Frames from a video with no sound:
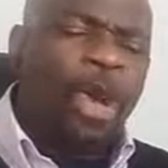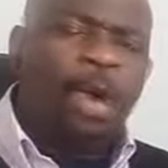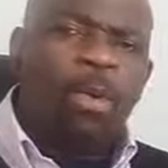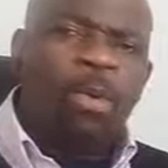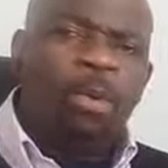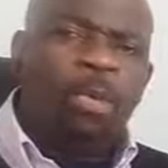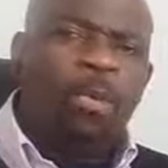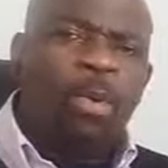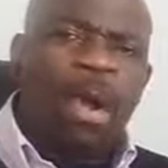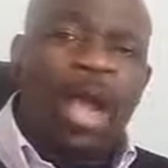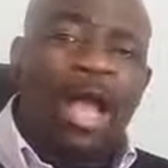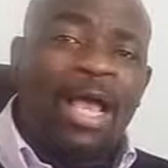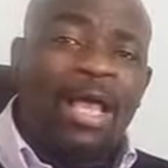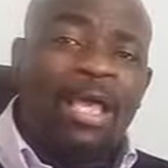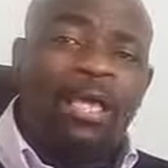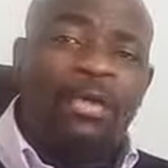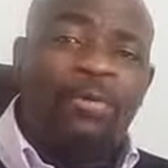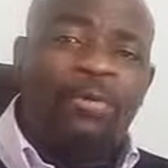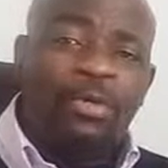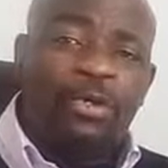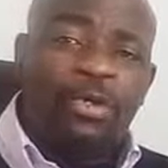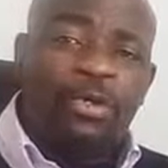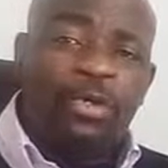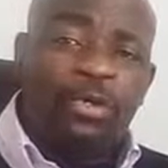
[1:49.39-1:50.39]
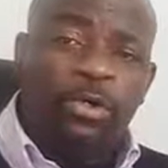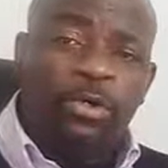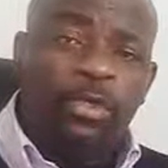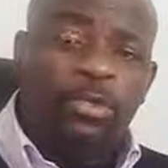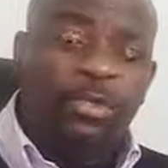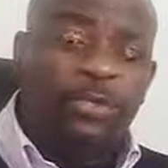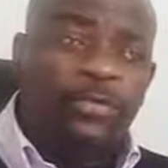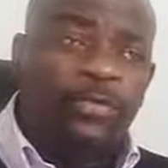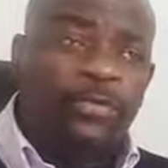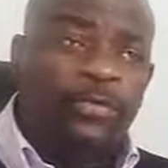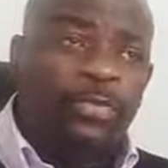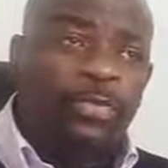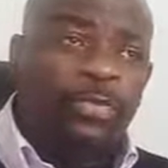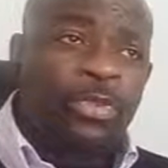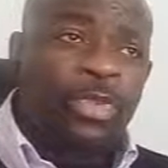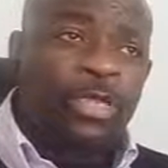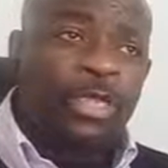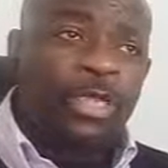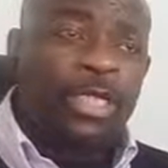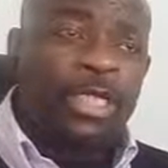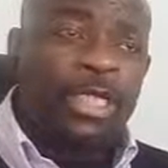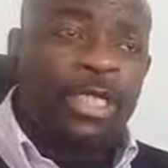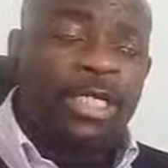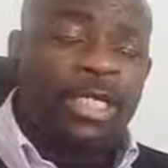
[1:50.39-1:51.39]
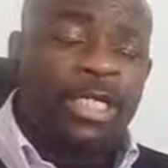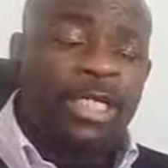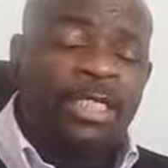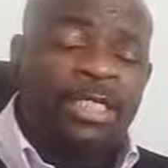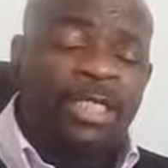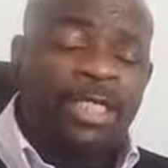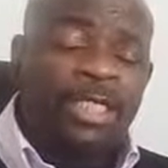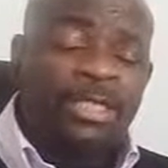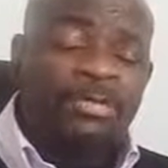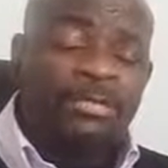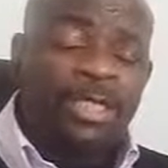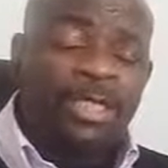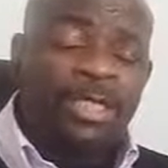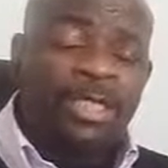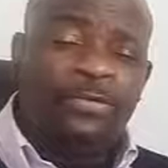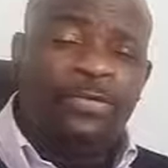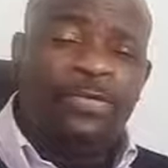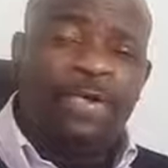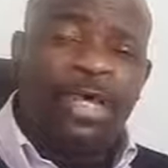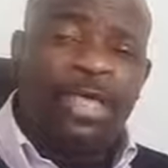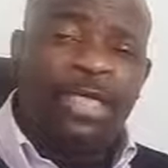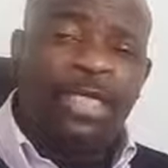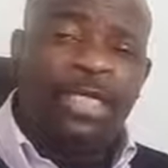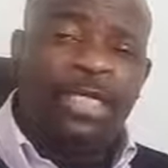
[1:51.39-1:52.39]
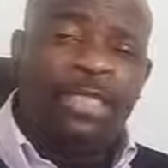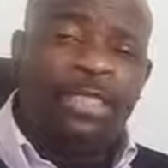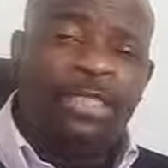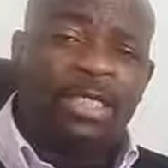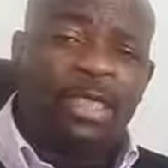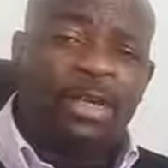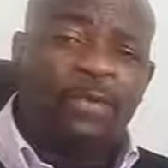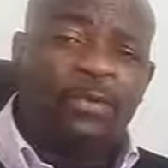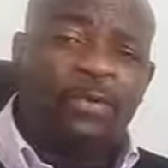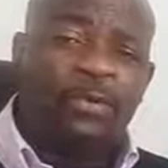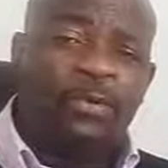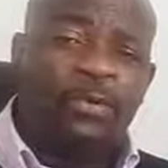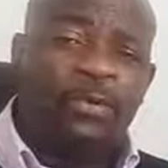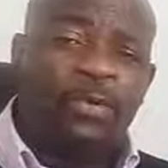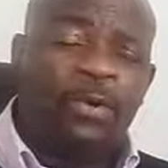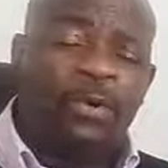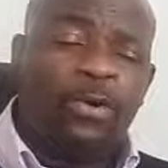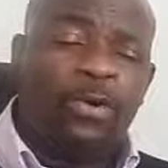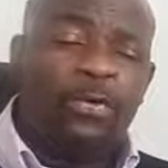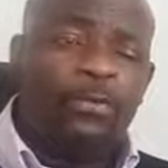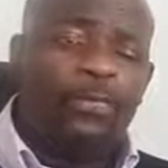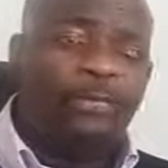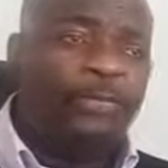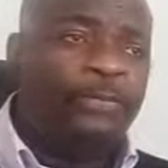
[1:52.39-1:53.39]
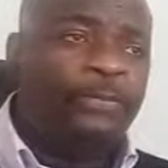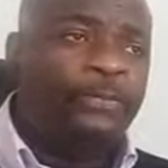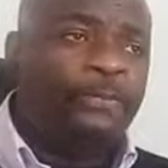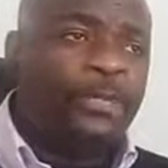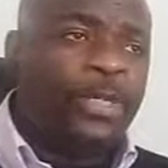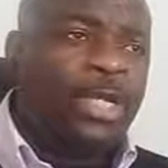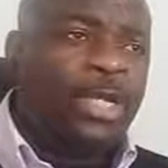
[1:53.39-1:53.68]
Why? Because let me give you an example of,